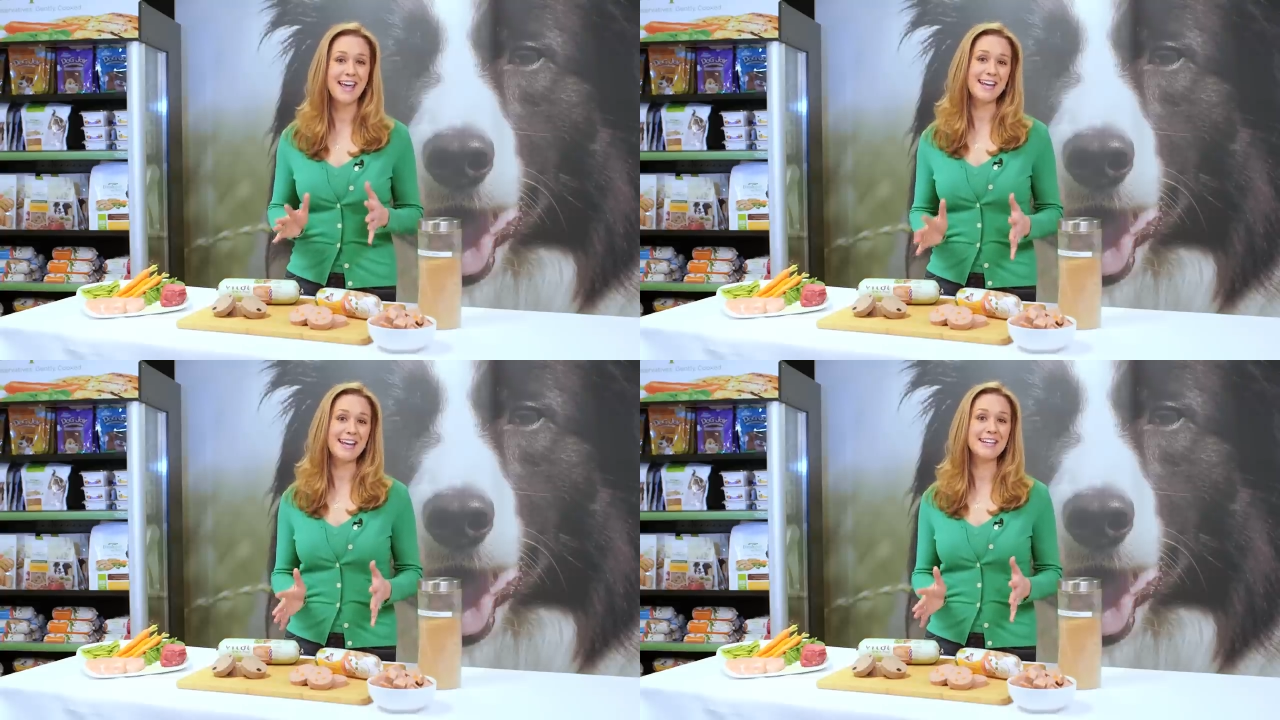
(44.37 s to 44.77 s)

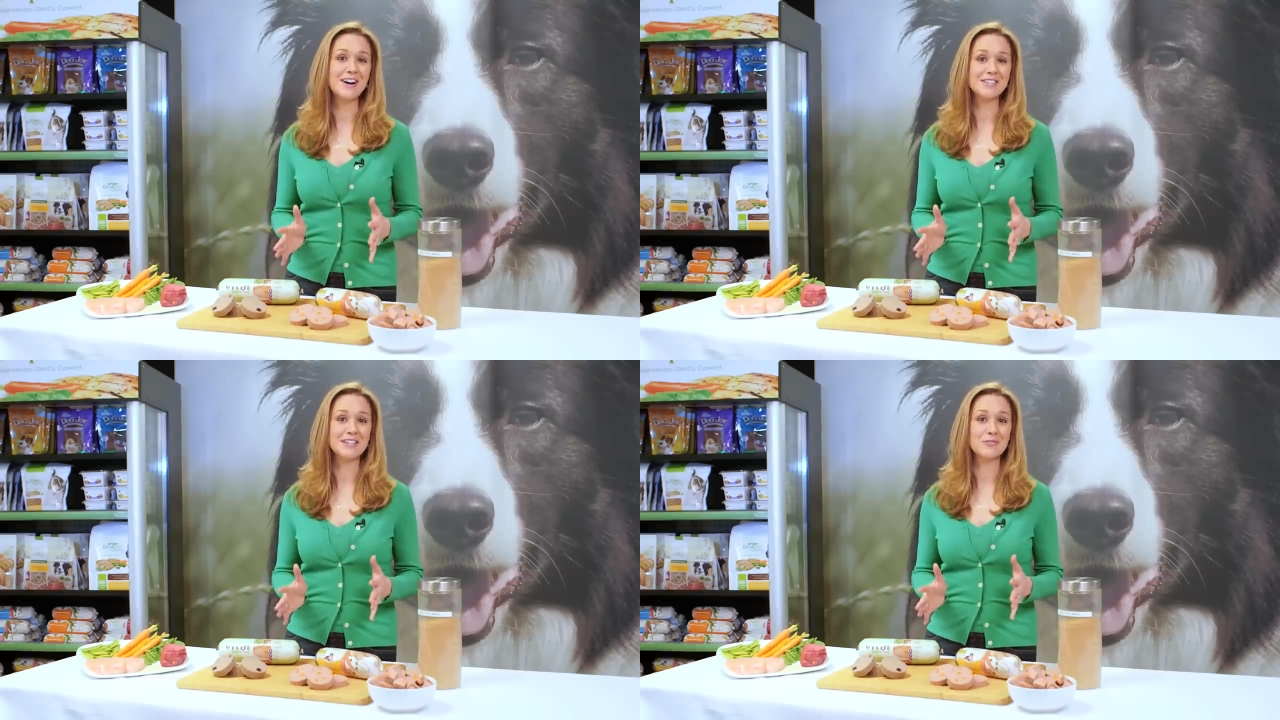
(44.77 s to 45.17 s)
and
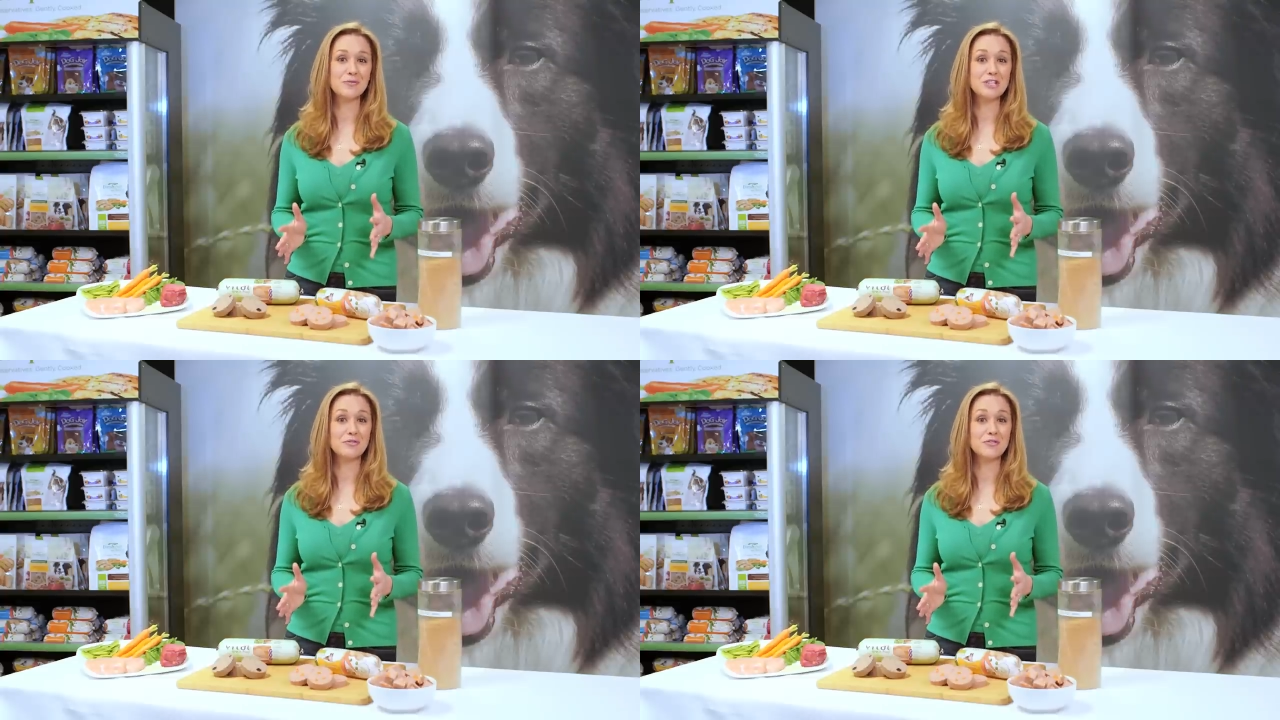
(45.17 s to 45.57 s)

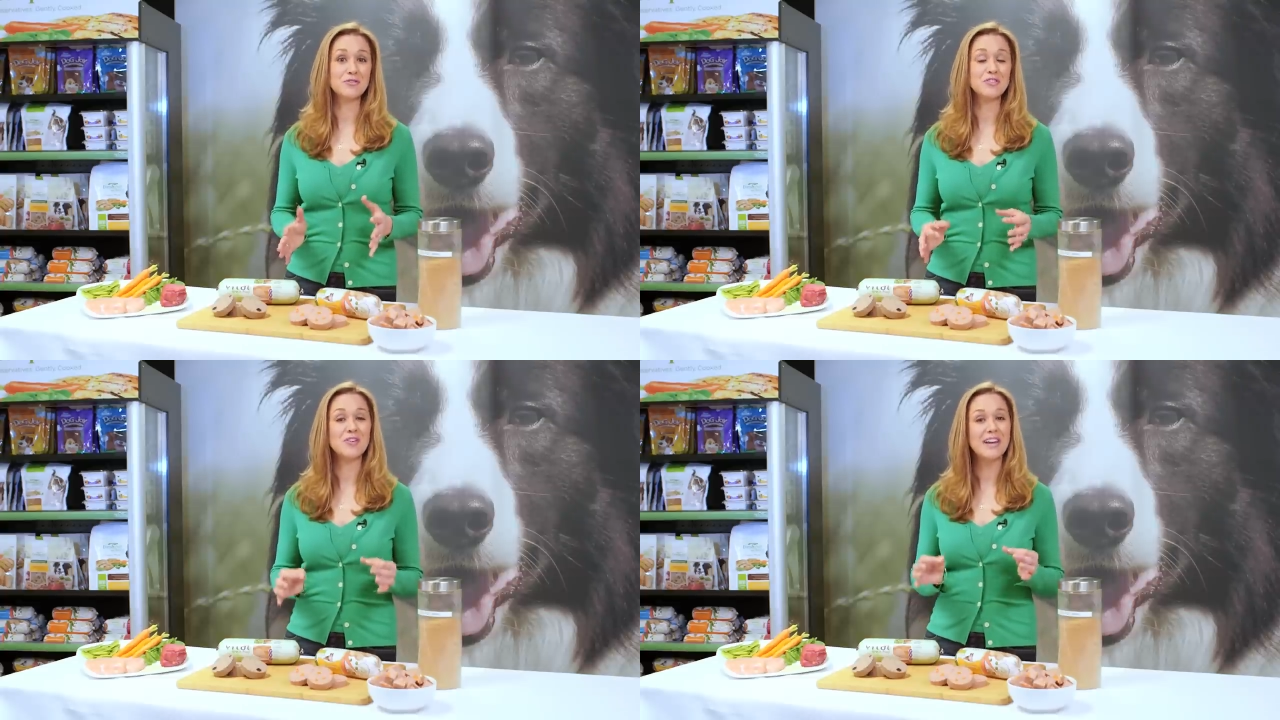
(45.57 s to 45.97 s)
antioxidant-rich
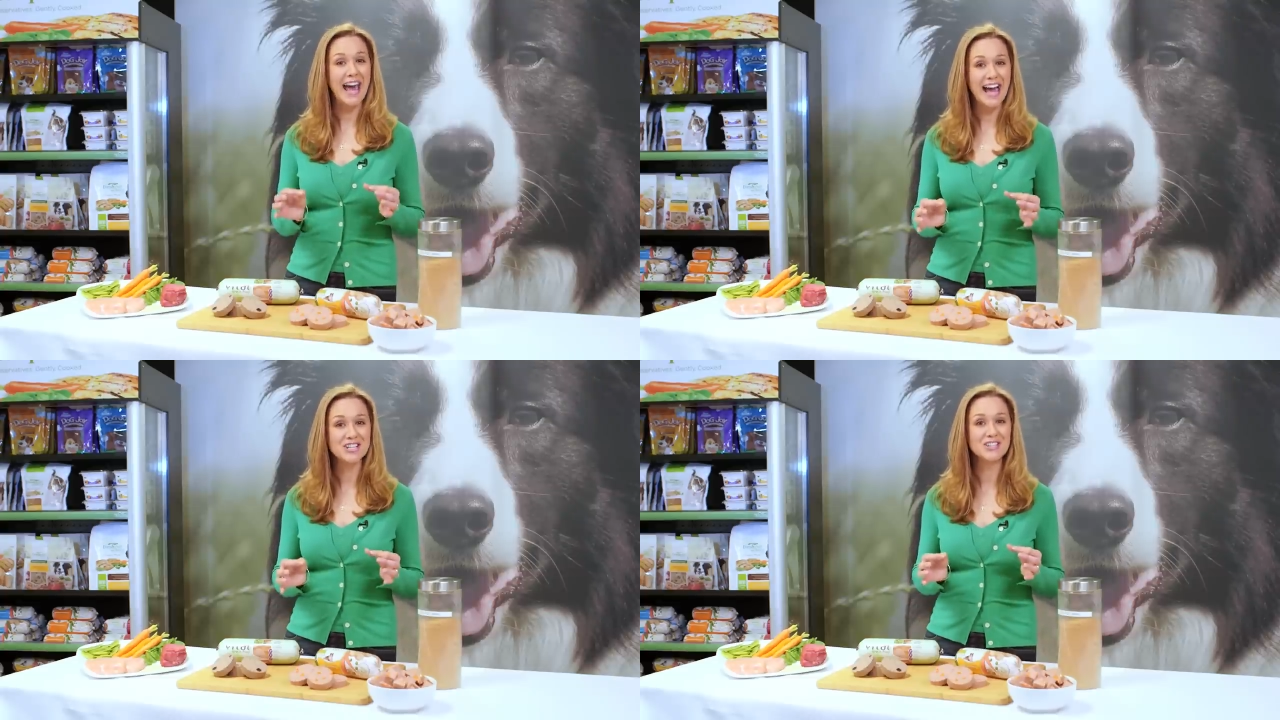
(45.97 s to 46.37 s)
fruits you
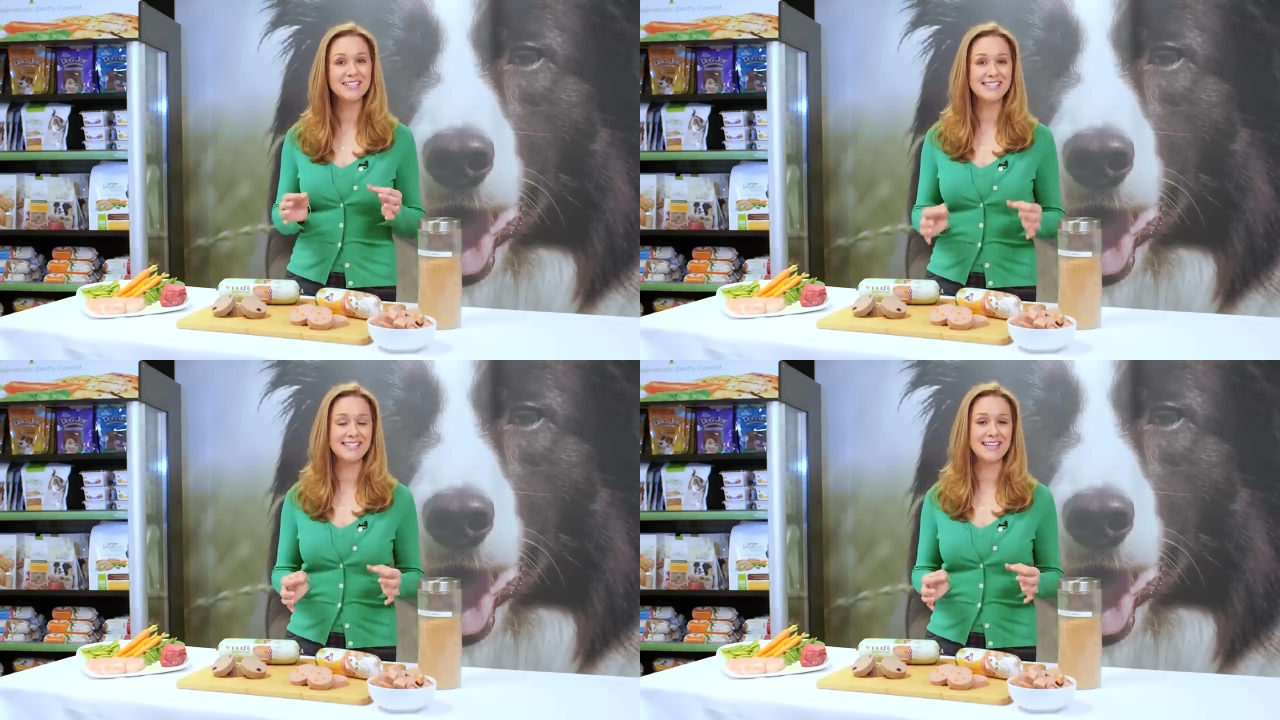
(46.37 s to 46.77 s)
can
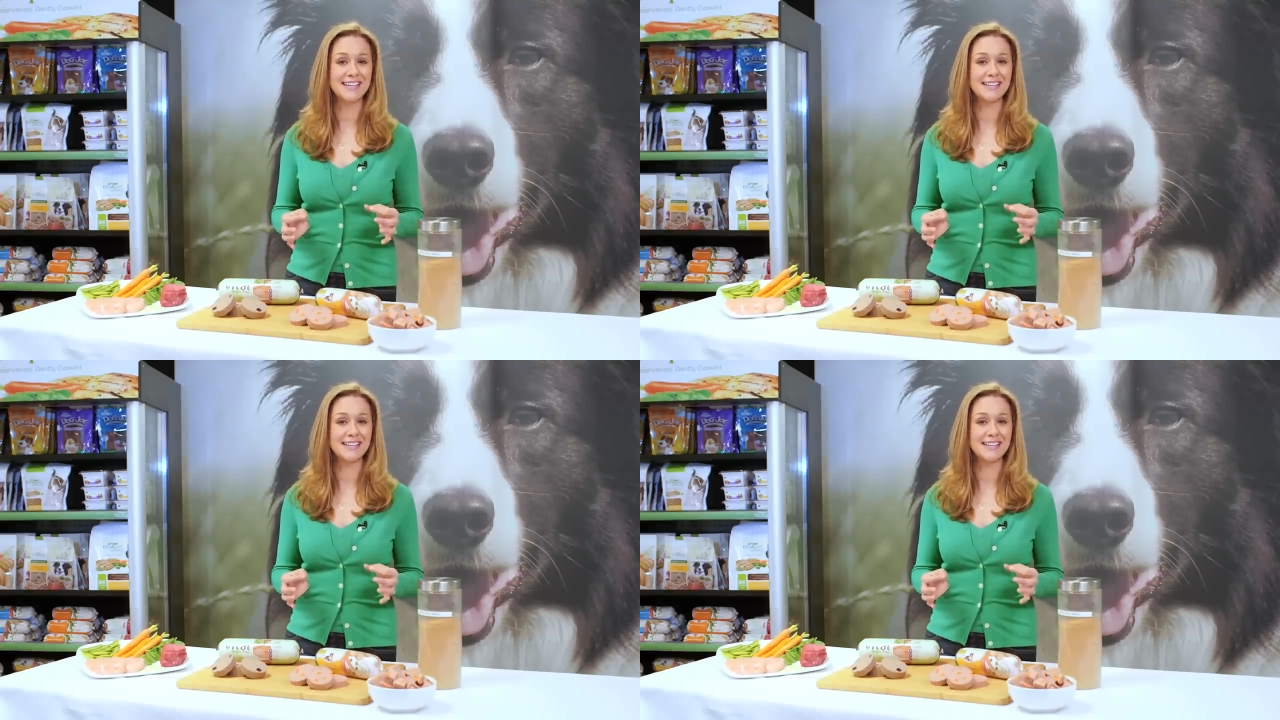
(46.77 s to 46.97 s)
actually see,